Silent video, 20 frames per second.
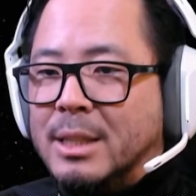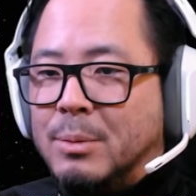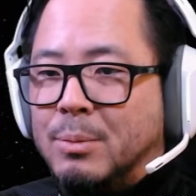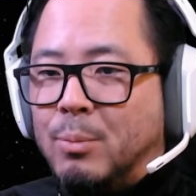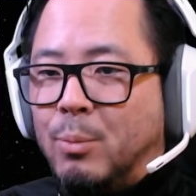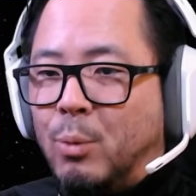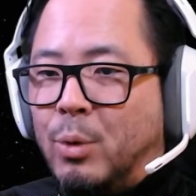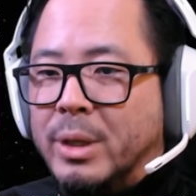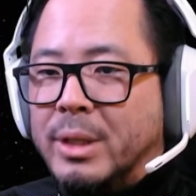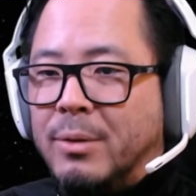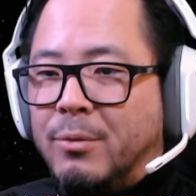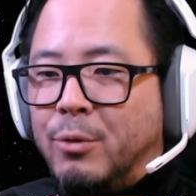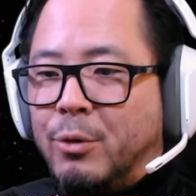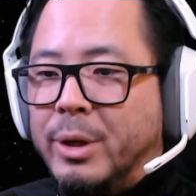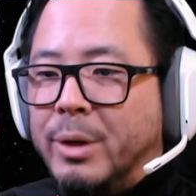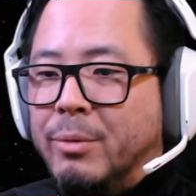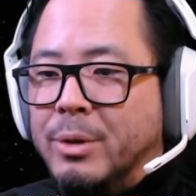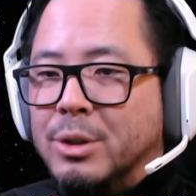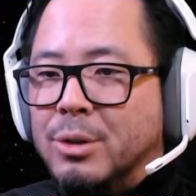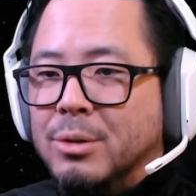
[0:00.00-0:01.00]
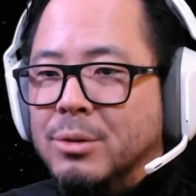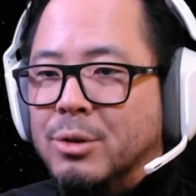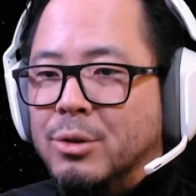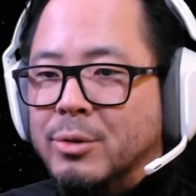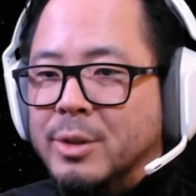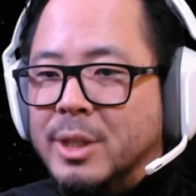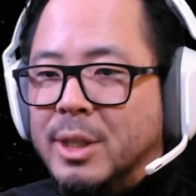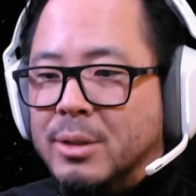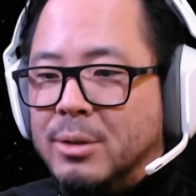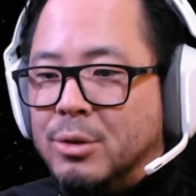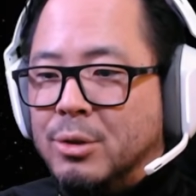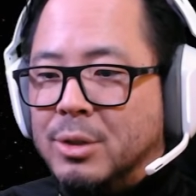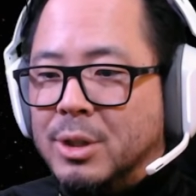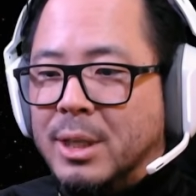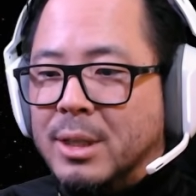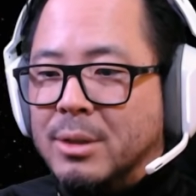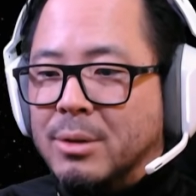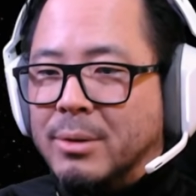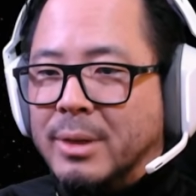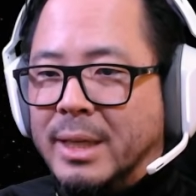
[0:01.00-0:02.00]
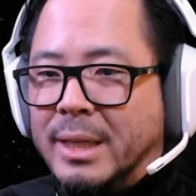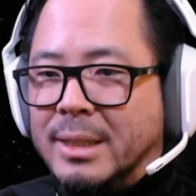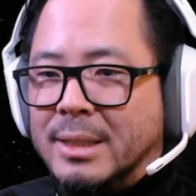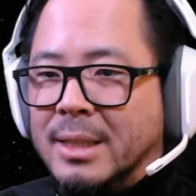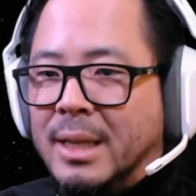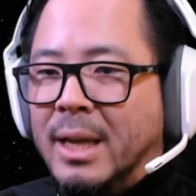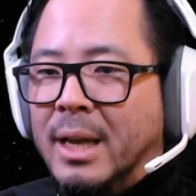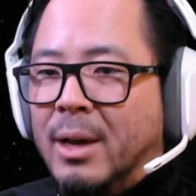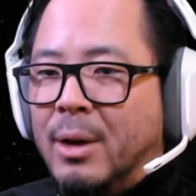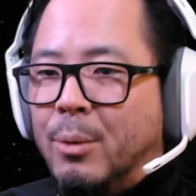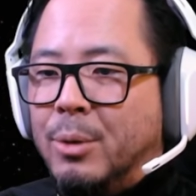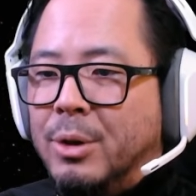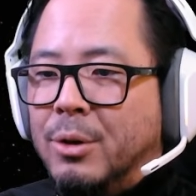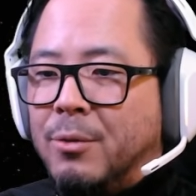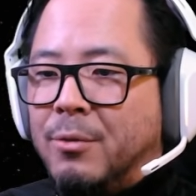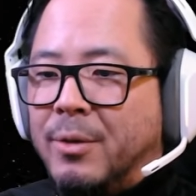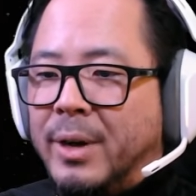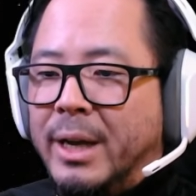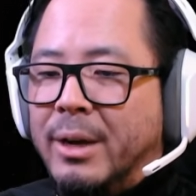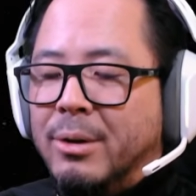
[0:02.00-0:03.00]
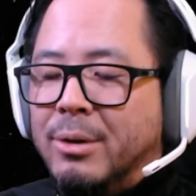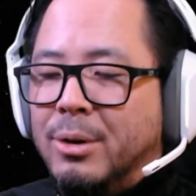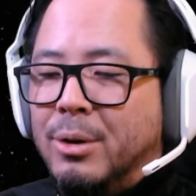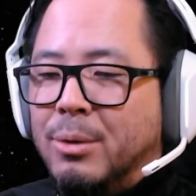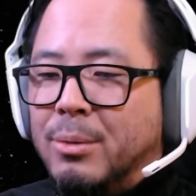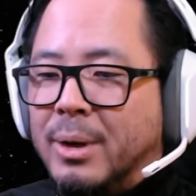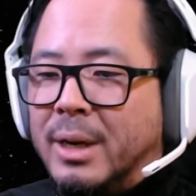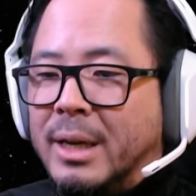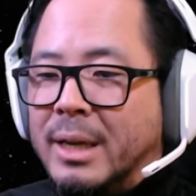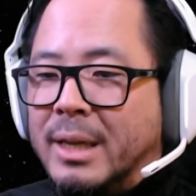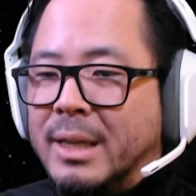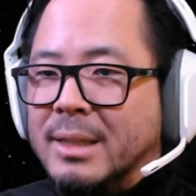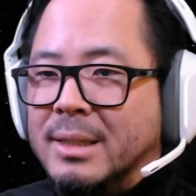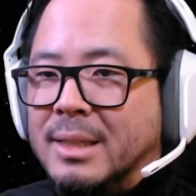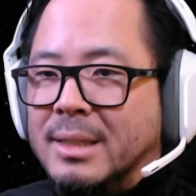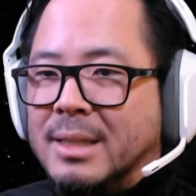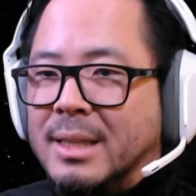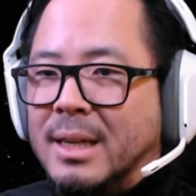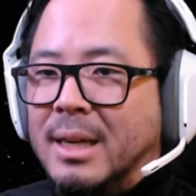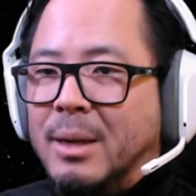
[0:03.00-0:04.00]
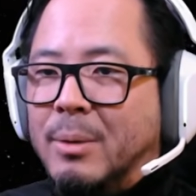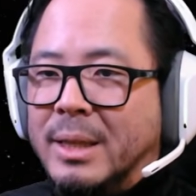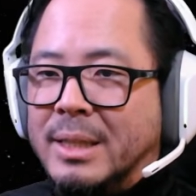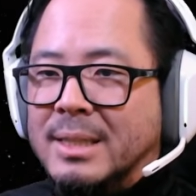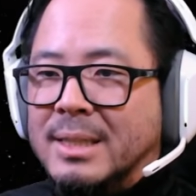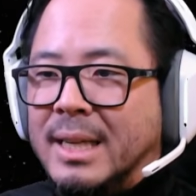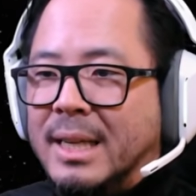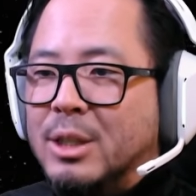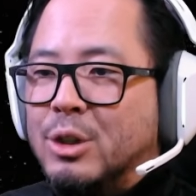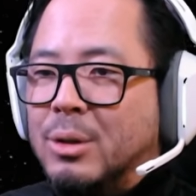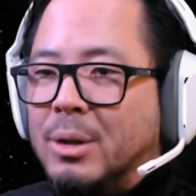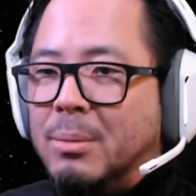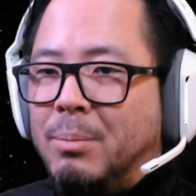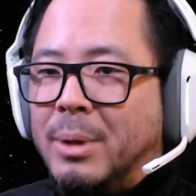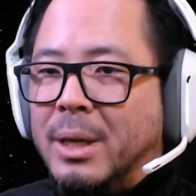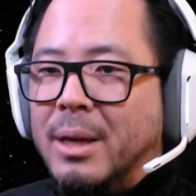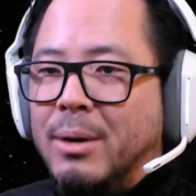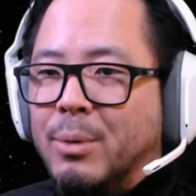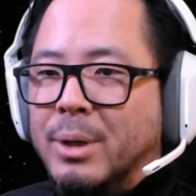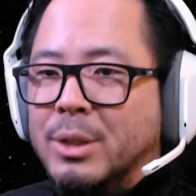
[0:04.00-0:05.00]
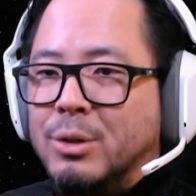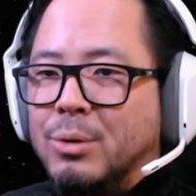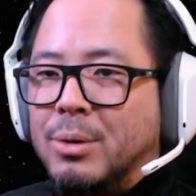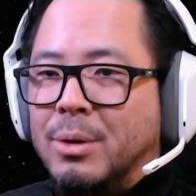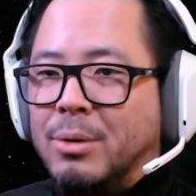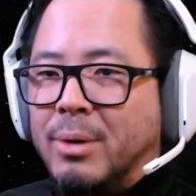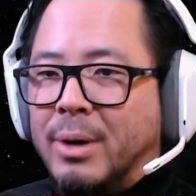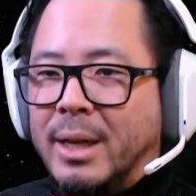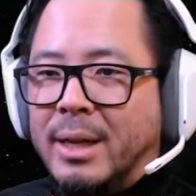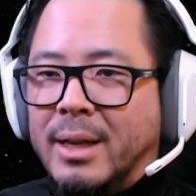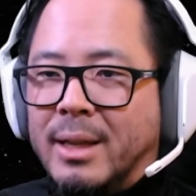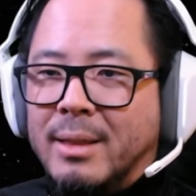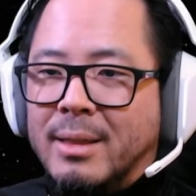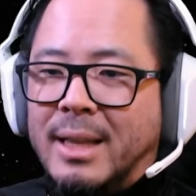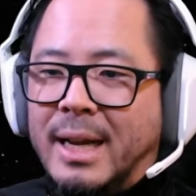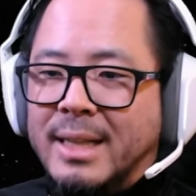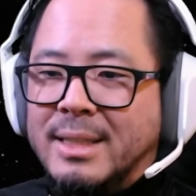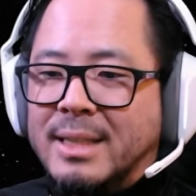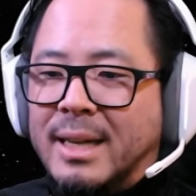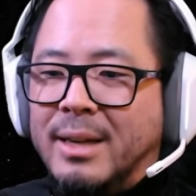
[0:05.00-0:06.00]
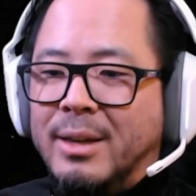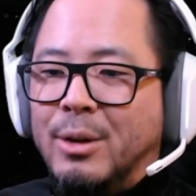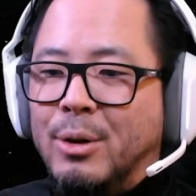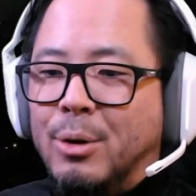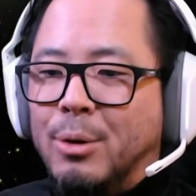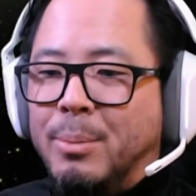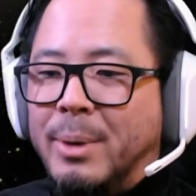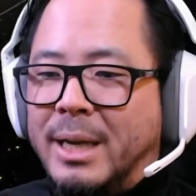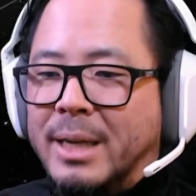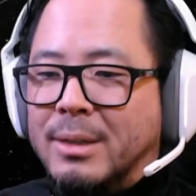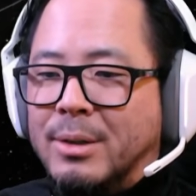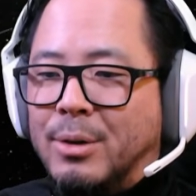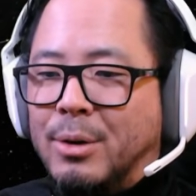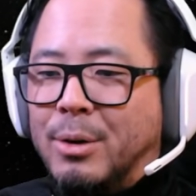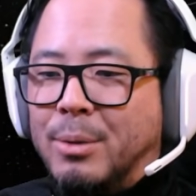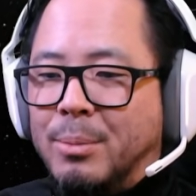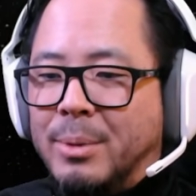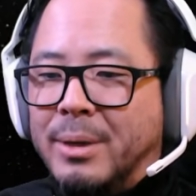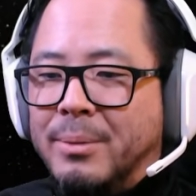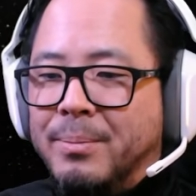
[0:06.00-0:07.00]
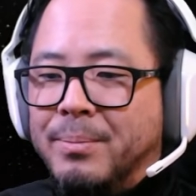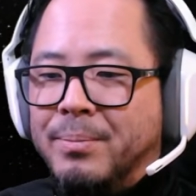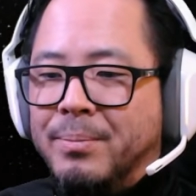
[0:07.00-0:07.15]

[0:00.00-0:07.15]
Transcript: what the free return trajectory is. When you fire your rockets, it's going to essentially be a retrograde. That's how you go back to Kerbin.